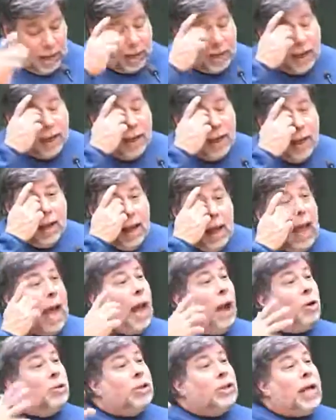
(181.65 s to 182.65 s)
that
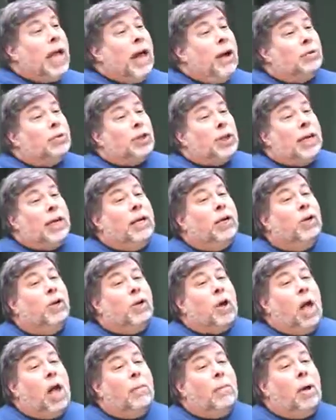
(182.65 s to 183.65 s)
house to house
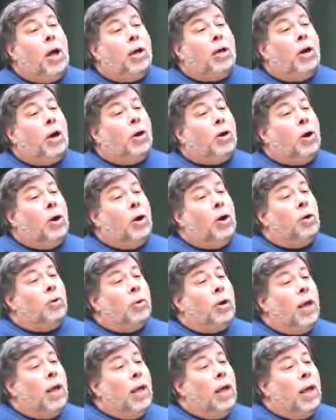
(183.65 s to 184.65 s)
intercom on our
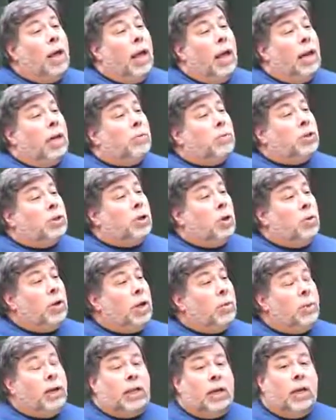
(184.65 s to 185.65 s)
own and it was so
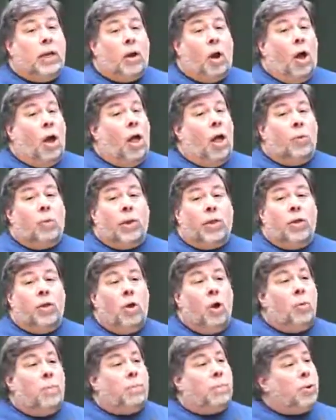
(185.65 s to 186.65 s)
neat. We did it all with
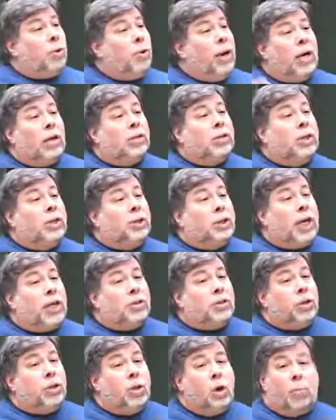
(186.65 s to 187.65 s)
no parental
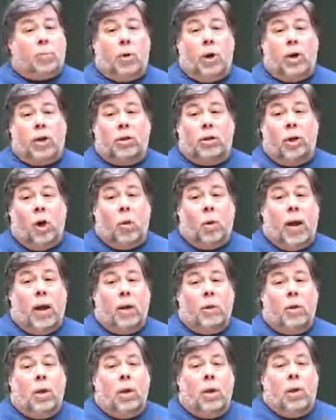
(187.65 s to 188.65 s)
suggestion, no parental
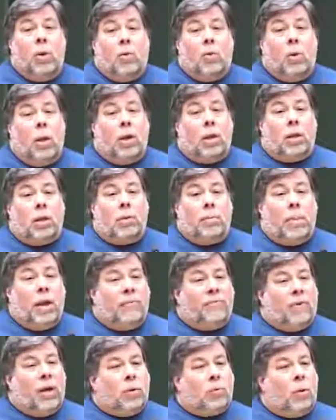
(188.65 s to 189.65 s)
know-how. One of the matter
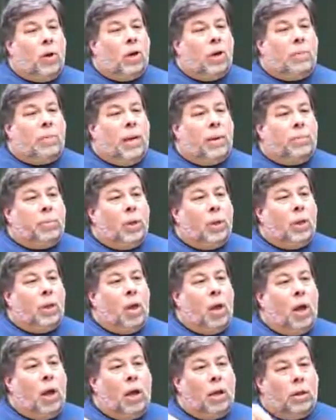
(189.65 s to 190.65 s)
of fact, one of the
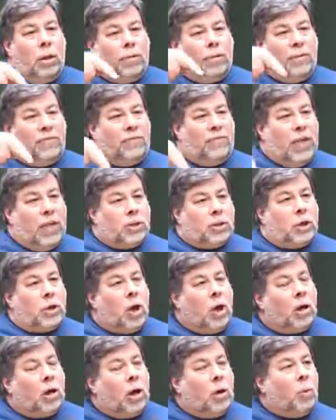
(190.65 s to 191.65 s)
people on the, the fence
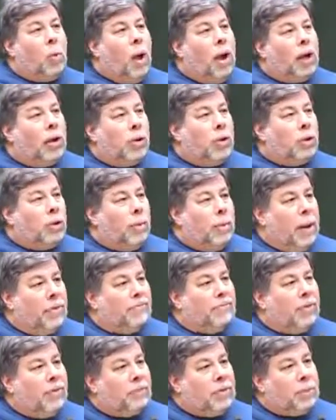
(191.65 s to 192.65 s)
cut our wire into
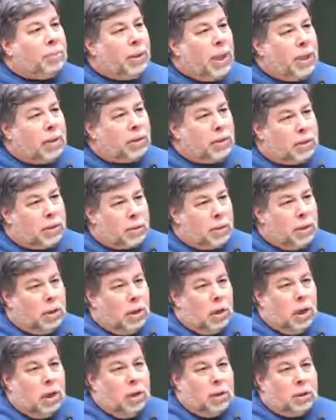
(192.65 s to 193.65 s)
about 50 places
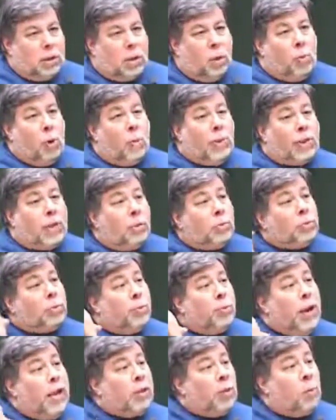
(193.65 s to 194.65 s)
so what we did was
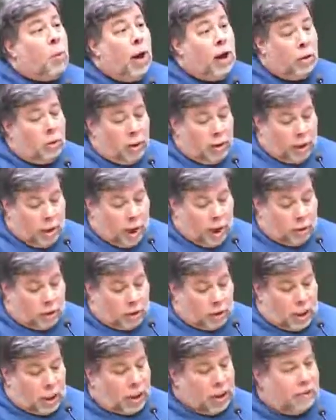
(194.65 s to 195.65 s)
we ran the wire on the other
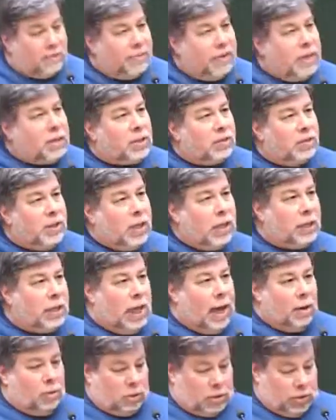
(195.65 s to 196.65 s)
side of the fence of his
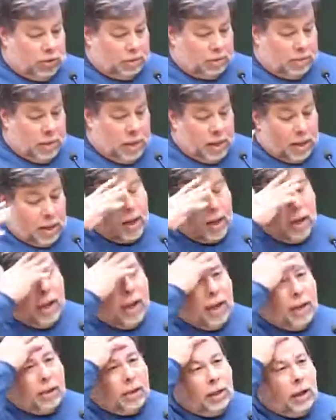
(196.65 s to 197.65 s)
house.
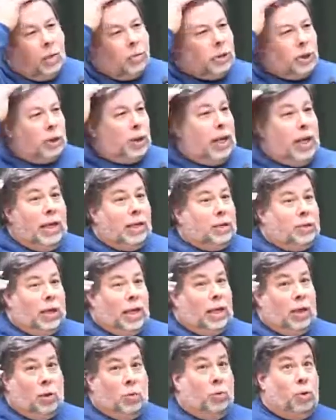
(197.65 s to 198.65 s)
And, you know, just kids
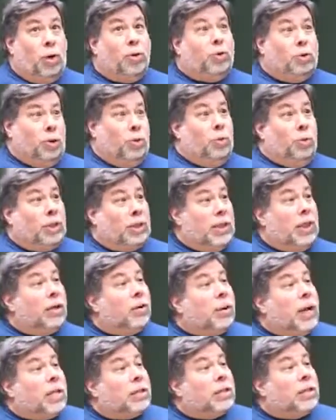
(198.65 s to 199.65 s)
thinking, you do what's
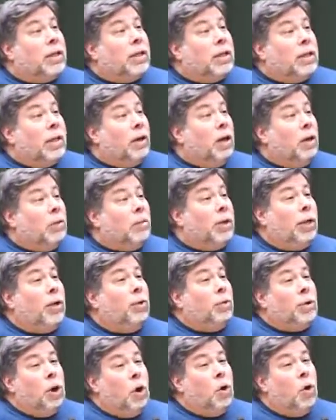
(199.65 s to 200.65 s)
interesting, you know? You
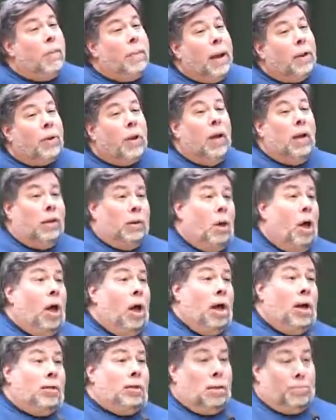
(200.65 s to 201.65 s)
don't know about
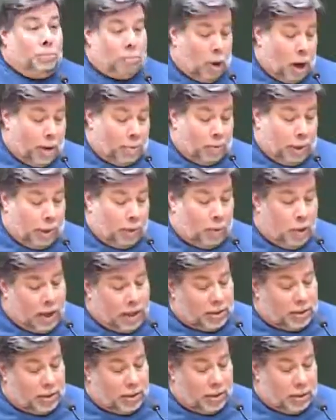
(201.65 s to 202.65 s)
laws and property
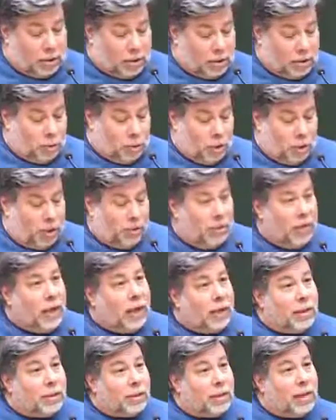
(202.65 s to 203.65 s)
rights and those sort of
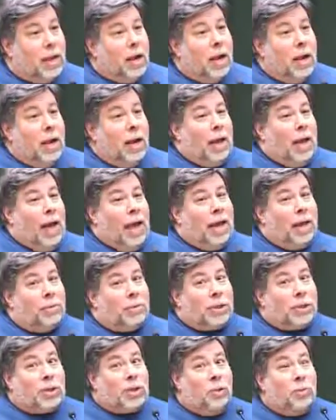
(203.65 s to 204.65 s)
things. And it
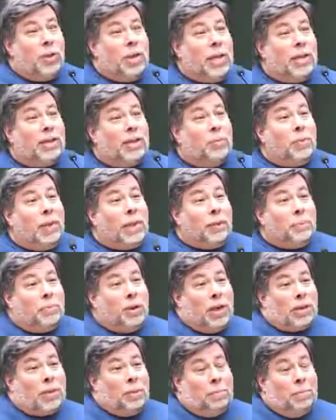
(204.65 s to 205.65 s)
was so neat that we could
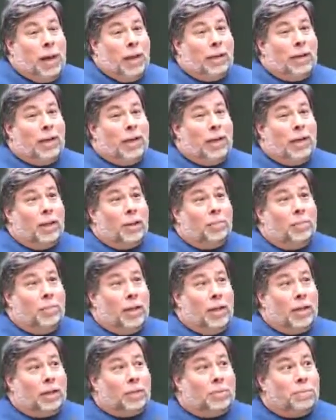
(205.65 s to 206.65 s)
press a button and it'll
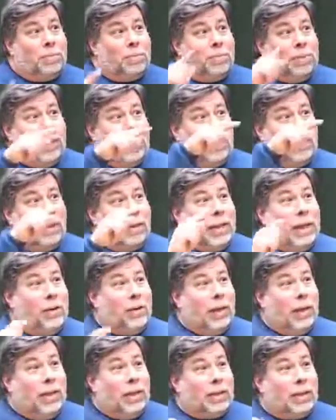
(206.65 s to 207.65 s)
buzz Bill
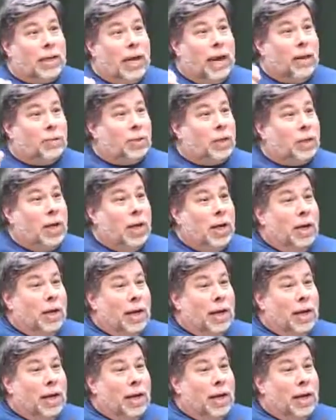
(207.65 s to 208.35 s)
down in his house.